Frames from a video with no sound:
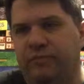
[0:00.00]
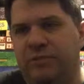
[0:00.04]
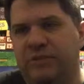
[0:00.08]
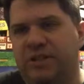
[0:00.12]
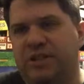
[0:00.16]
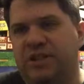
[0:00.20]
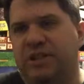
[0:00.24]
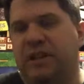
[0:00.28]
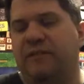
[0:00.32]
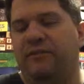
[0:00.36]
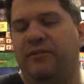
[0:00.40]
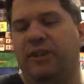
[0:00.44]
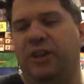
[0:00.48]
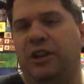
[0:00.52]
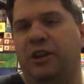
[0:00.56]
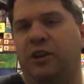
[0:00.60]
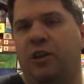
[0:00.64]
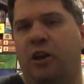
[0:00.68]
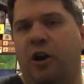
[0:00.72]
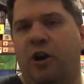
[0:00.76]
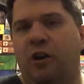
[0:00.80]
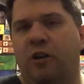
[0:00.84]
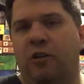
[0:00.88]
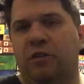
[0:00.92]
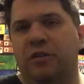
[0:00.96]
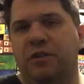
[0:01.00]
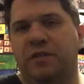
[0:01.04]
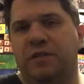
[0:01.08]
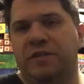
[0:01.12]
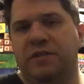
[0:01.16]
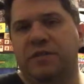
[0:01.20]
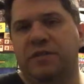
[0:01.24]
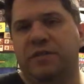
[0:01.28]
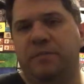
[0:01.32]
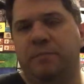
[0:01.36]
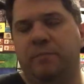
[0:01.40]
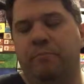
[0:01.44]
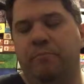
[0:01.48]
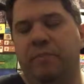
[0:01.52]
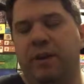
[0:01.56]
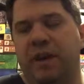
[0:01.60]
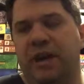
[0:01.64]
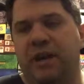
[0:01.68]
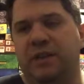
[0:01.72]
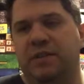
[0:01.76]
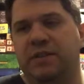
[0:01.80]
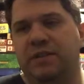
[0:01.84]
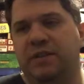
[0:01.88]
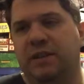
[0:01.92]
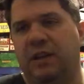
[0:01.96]
70 cards as a
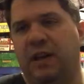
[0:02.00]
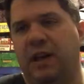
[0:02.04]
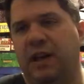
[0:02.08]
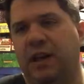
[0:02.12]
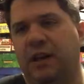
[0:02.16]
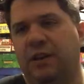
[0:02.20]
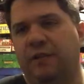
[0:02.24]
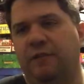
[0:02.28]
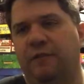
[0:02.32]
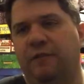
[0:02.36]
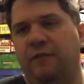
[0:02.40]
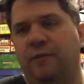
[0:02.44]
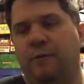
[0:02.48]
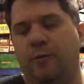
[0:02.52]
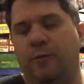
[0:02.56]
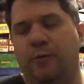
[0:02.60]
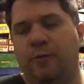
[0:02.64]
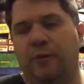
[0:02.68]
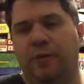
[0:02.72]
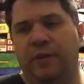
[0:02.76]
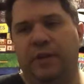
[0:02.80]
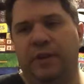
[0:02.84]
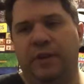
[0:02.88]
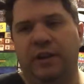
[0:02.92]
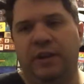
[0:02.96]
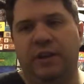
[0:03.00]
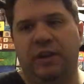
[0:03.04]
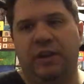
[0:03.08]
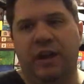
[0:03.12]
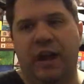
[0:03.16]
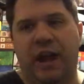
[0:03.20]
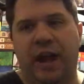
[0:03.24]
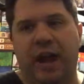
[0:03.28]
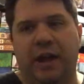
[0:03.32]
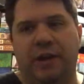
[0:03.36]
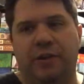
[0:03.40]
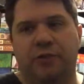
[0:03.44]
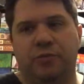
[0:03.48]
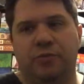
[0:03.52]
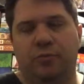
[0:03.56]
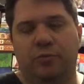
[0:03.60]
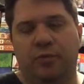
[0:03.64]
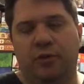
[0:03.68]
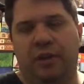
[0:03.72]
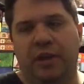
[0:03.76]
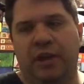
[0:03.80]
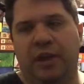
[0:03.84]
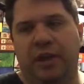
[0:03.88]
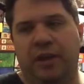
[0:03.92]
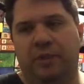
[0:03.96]
baseline for the
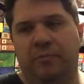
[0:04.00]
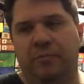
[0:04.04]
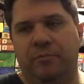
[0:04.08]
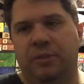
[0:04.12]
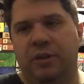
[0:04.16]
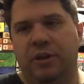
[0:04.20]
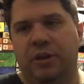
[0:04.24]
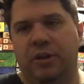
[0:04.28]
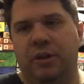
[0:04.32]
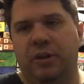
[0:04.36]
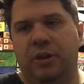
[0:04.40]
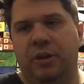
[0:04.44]
actual game.